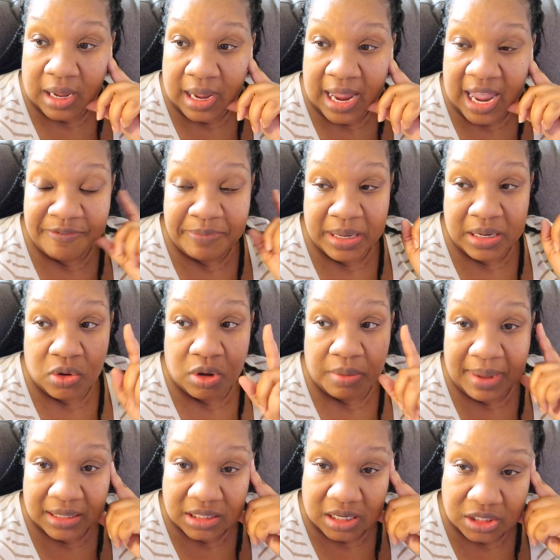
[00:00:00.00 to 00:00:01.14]
I have been going
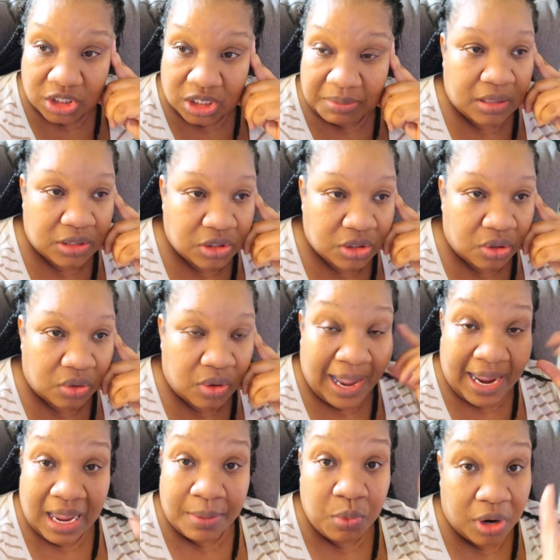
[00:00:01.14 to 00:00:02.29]
back to the gym, so I
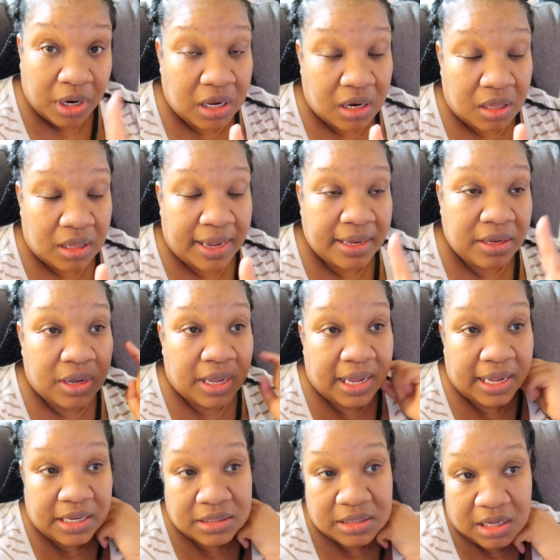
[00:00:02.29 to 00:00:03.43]
am working on that, you
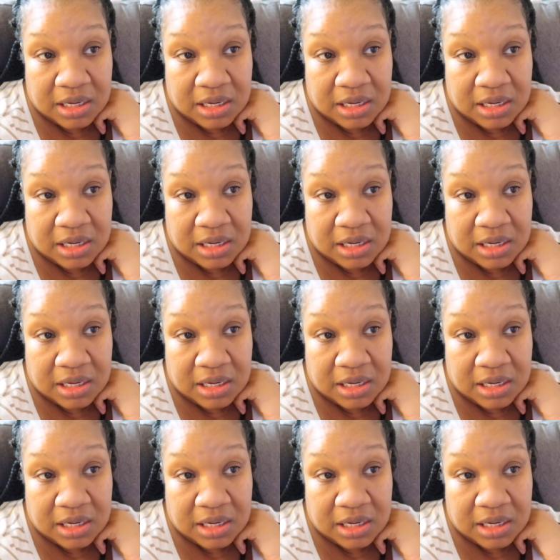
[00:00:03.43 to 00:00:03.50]
guys.